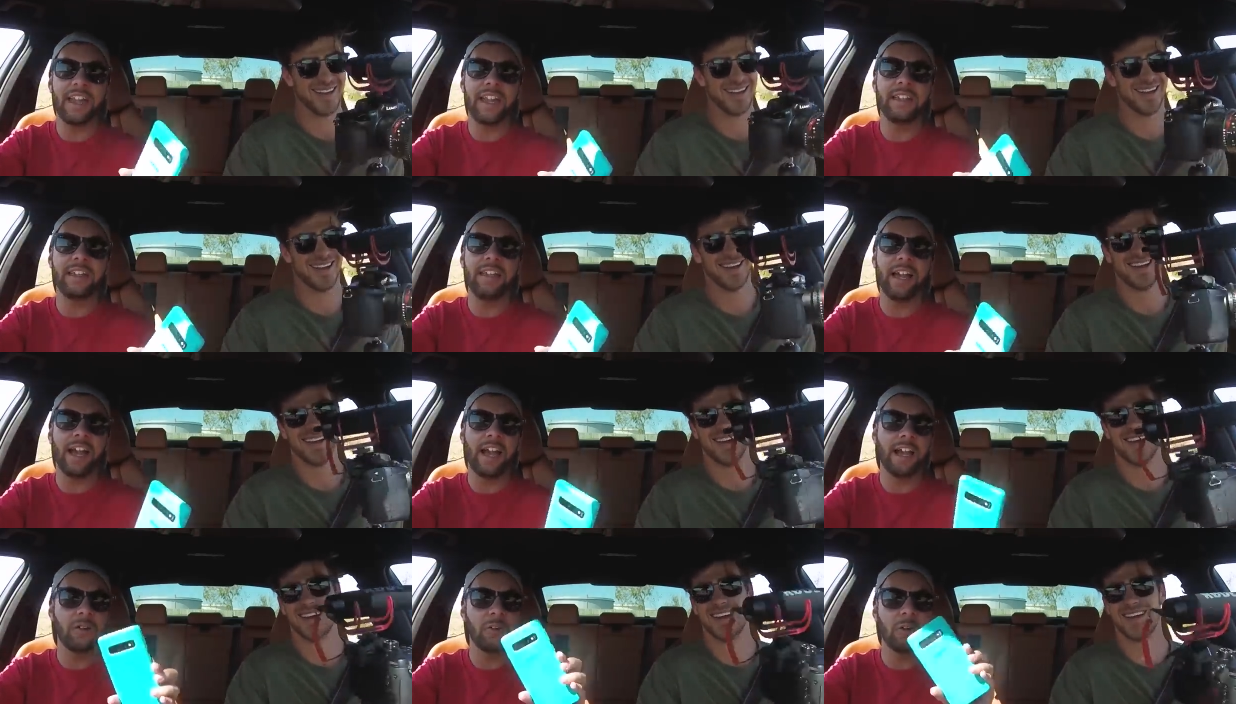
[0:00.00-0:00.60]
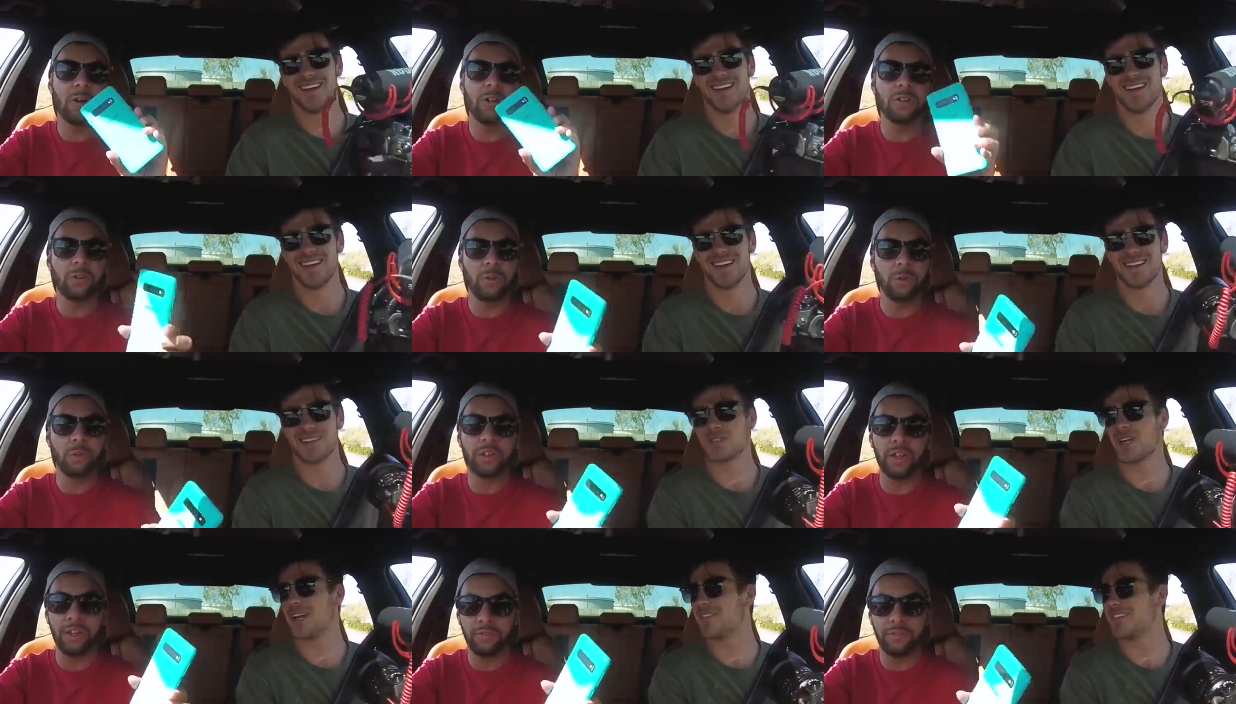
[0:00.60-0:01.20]
Speaker 1: dragy. I can't
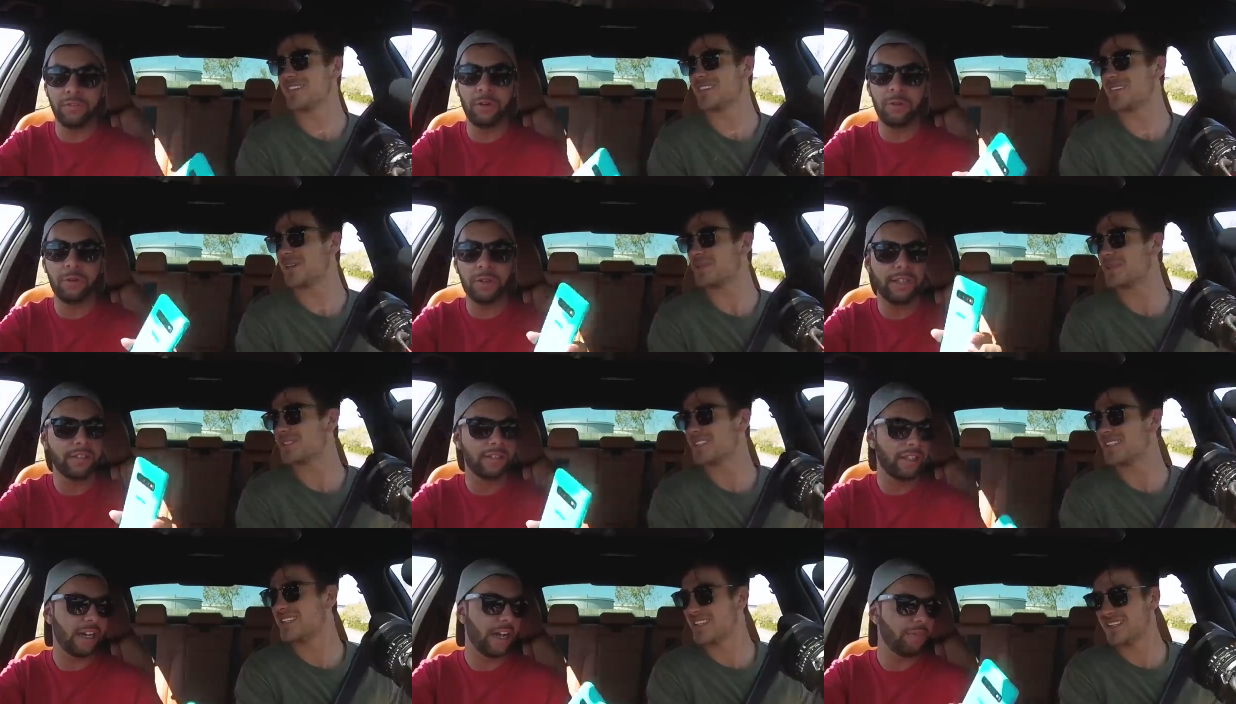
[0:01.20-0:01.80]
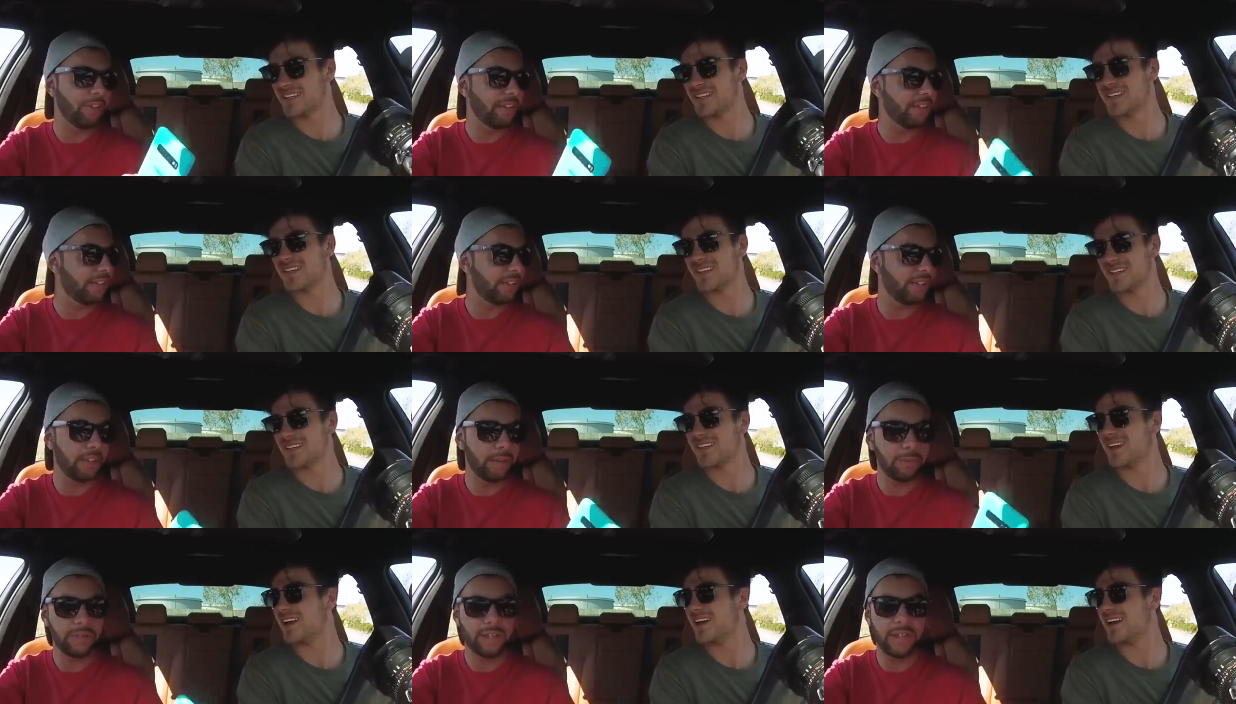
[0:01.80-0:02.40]
use my phone and drive at the
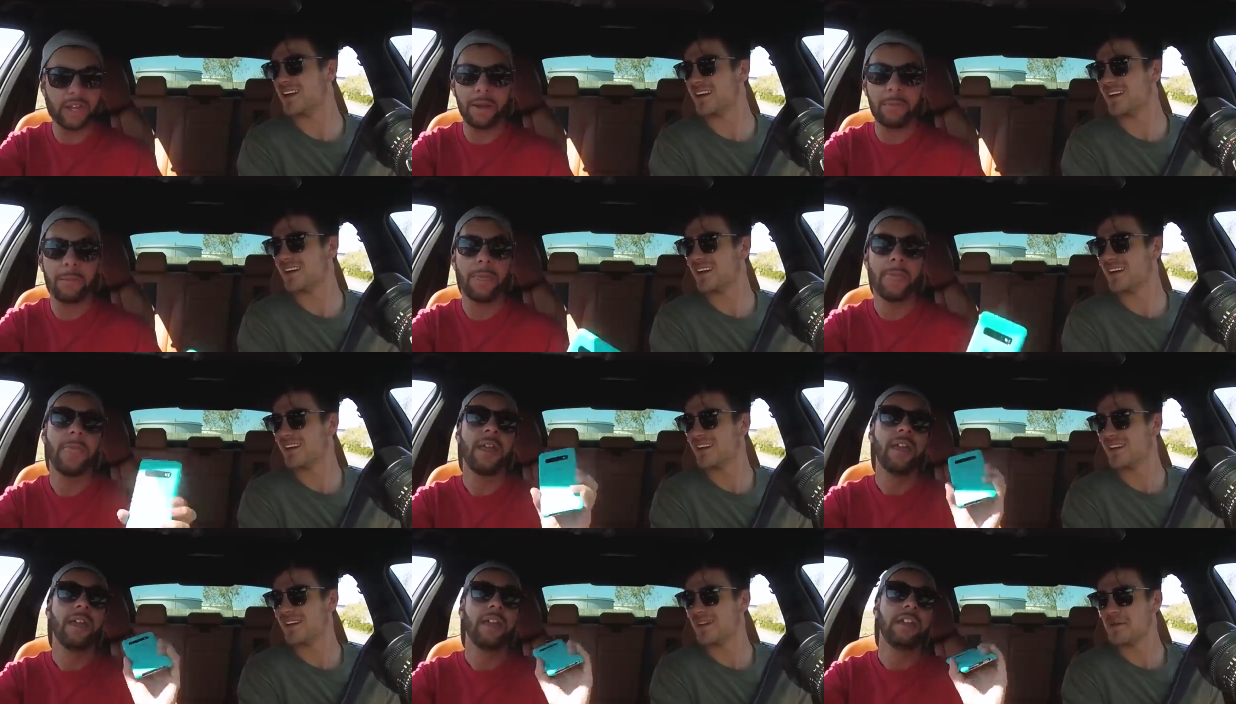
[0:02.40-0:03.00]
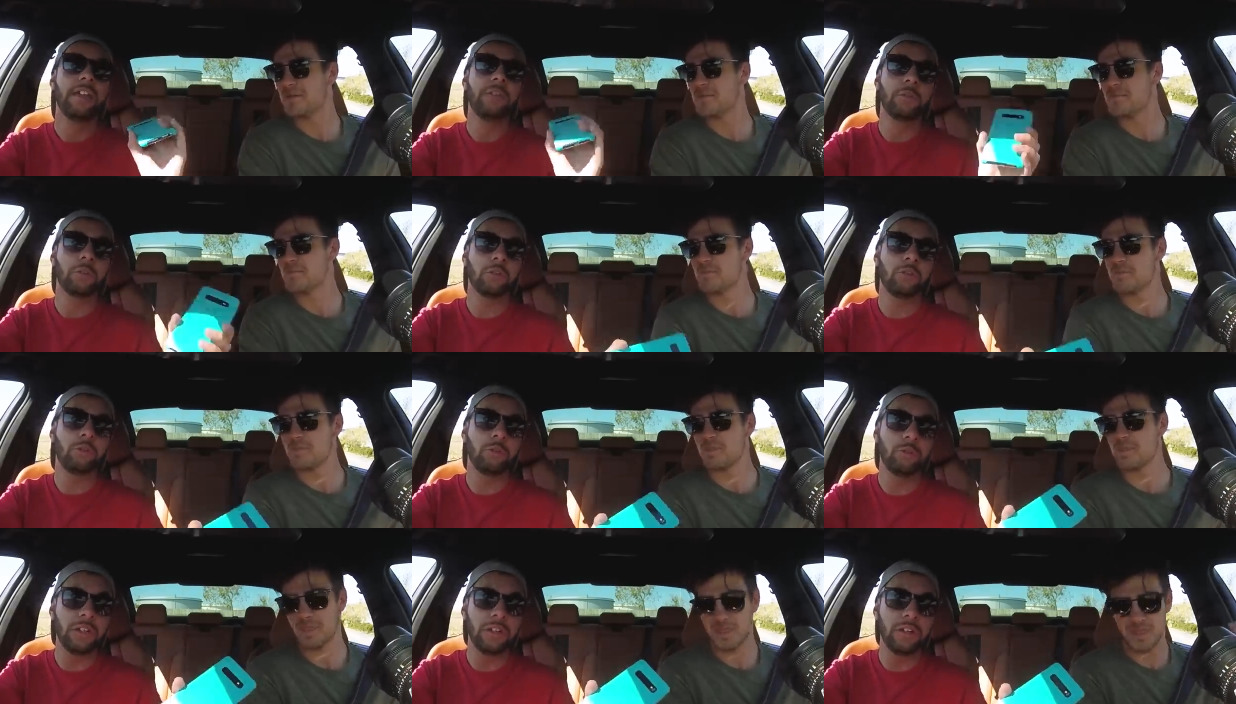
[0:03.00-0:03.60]
same yeah. time. He's
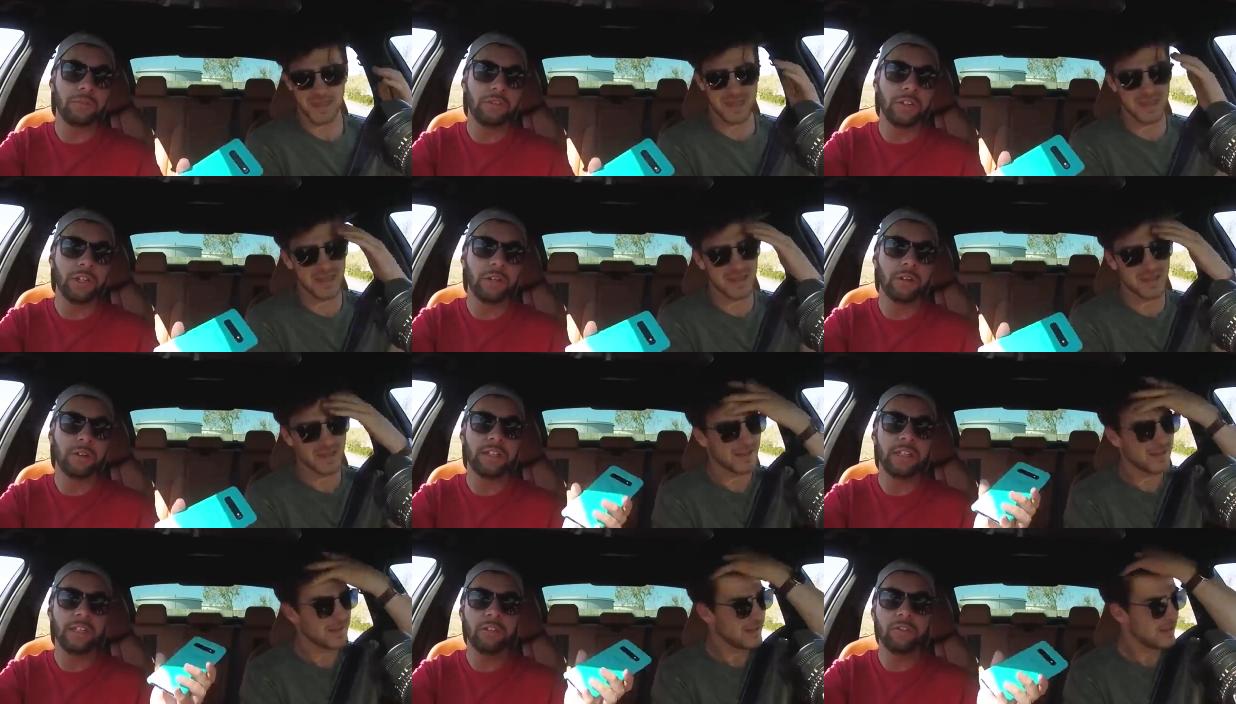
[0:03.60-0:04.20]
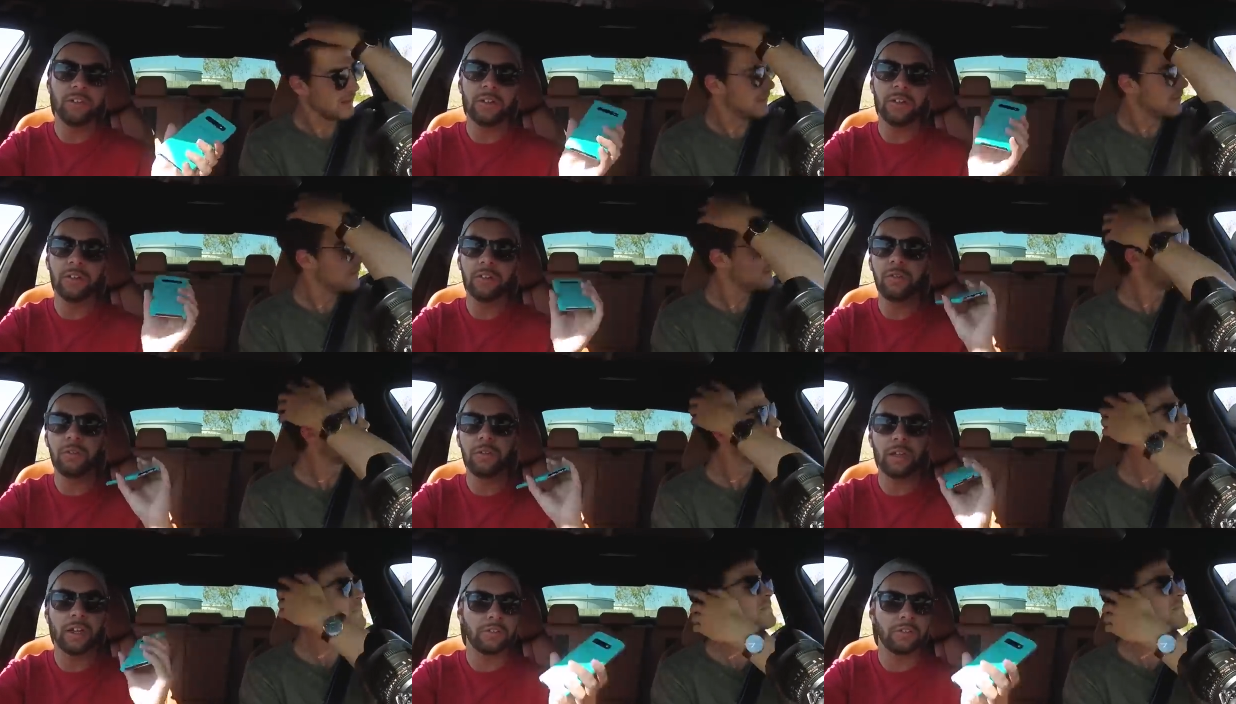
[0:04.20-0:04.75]
also shooting a video on his channel, so